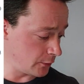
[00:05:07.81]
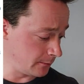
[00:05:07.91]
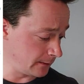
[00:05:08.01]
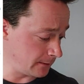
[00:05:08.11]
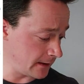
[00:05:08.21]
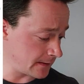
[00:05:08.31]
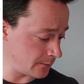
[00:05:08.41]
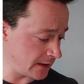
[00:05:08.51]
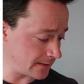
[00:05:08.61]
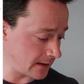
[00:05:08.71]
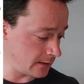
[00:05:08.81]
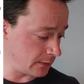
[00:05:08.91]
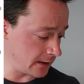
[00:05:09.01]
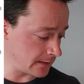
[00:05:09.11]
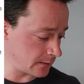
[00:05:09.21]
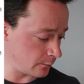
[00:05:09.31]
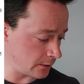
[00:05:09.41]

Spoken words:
Public place means any place